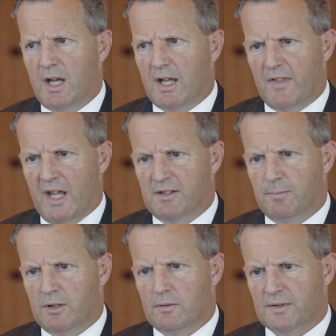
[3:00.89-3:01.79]
And that's
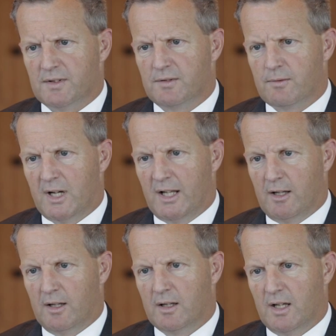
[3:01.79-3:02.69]
because
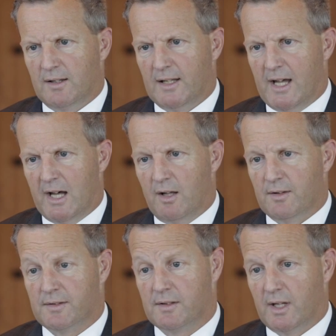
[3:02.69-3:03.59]
Australia
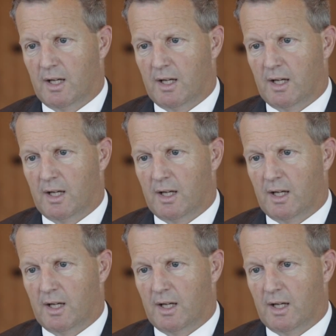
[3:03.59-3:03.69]
allows